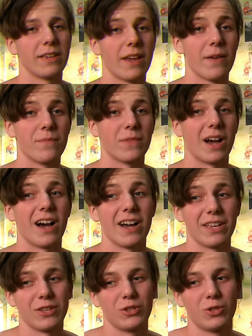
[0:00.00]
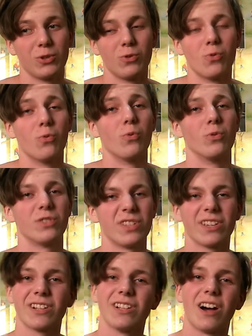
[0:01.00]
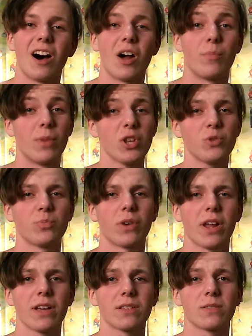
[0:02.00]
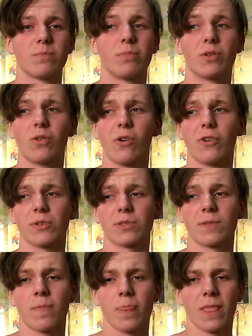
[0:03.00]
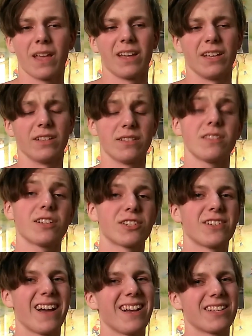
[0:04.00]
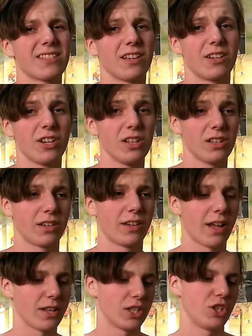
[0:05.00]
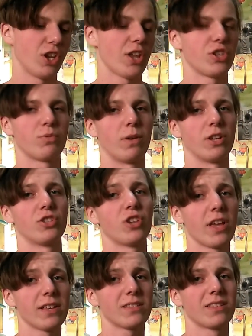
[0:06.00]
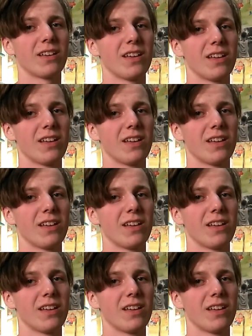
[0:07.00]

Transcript: Yeah, I do single arm bench press because in this exercise I really can stretch my chest,